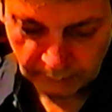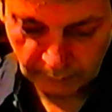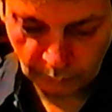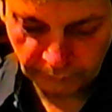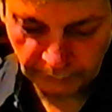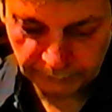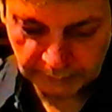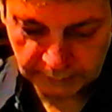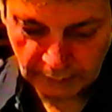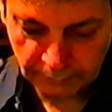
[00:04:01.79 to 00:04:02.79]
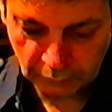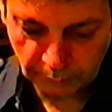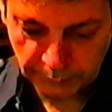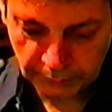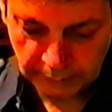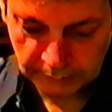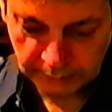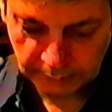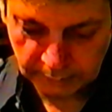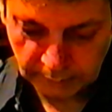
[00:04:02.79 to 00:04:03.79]
Note 57. Computer
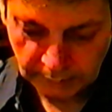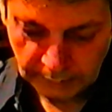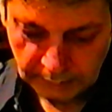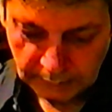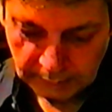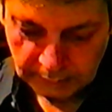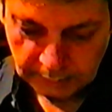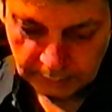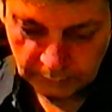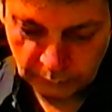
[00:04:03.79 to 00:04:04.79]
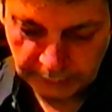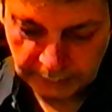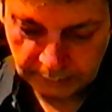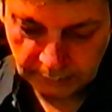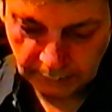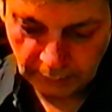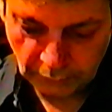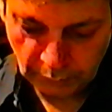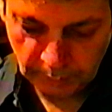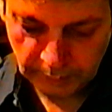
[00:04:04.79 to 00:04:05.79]
can read a
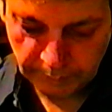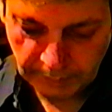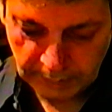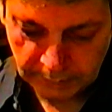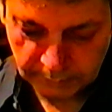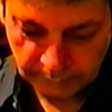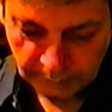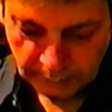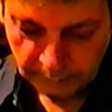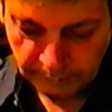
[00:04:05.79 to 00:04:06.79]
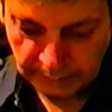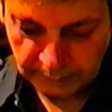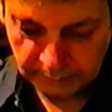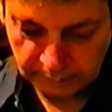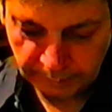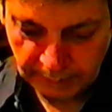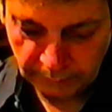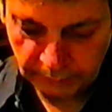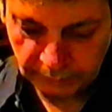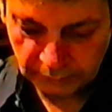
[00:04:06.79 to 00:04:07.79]
human mind, but it may
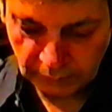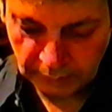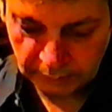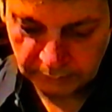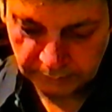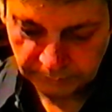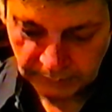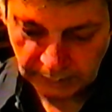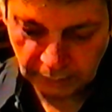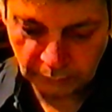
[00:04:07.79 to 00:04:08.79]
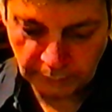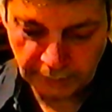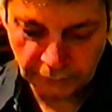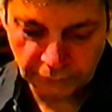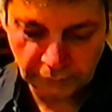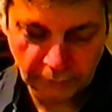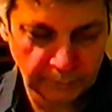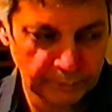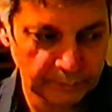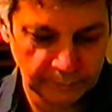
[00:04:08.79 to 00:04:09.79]
result in erasure of,
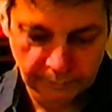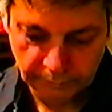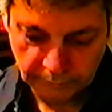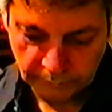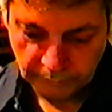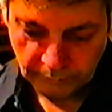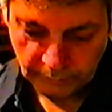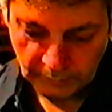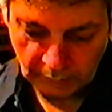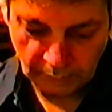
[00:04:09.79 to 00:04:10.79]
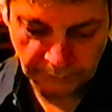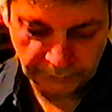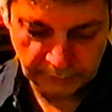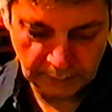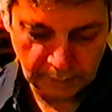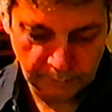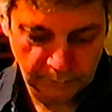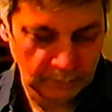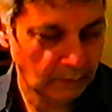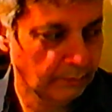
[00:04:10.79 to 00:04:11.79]
of
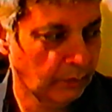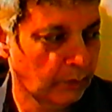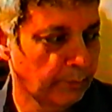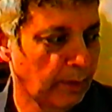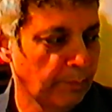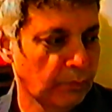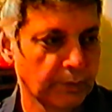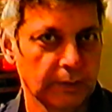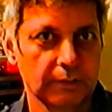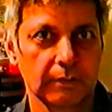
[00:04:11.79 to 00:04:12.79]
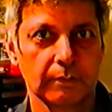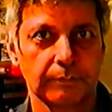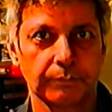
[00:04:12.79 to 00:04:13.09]
some of her memories.